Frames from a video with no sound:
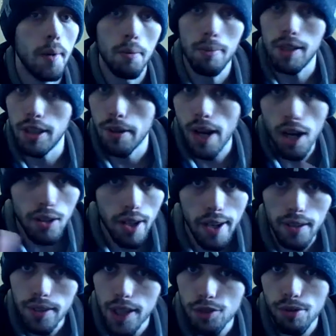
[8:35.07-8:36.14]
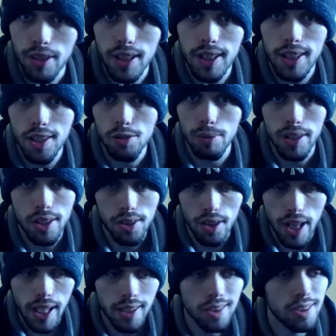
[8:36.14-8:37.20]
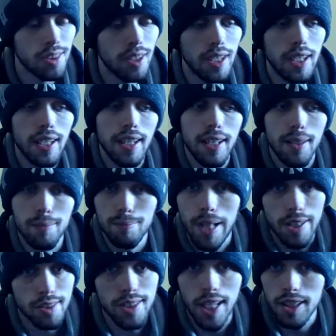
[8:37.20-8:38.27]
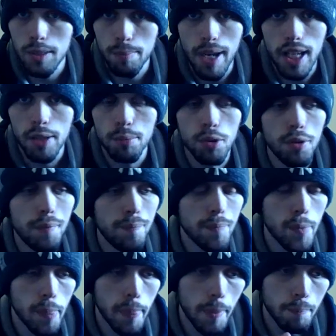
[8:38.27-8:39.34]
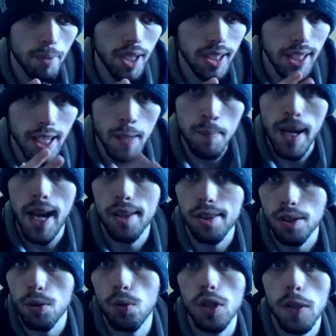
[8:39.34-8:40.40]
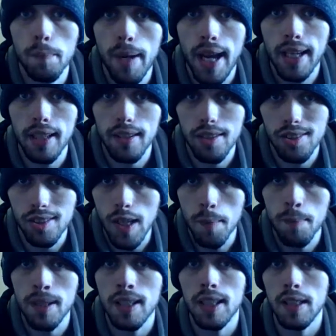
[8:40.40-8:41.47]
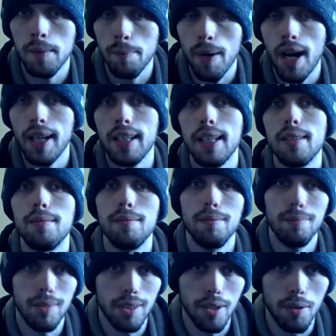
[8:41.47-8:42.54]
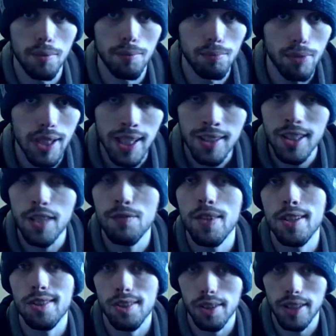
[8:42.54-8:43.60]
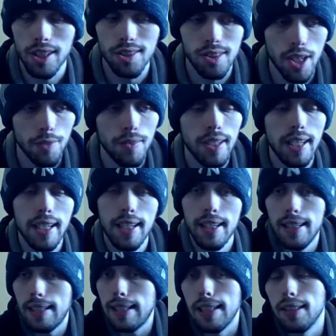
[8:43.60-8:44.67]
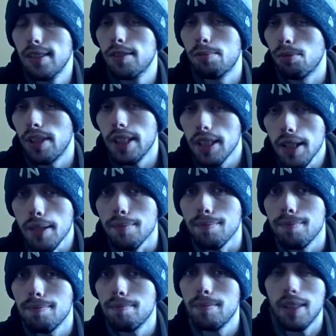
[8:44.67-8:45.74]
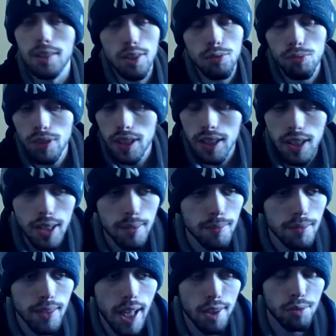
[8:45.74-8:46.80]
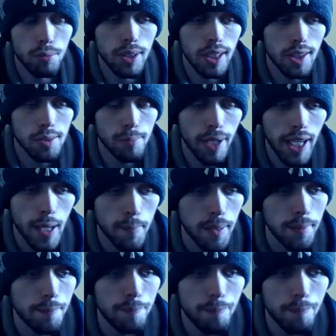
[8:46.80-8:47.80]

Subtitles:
We know how electric he is with his legs. That's not debatable. But him as a quarterback, stepping in the pocket, reading defenses, all that stuff, he looked pretty good. He looked really good last week against Miami.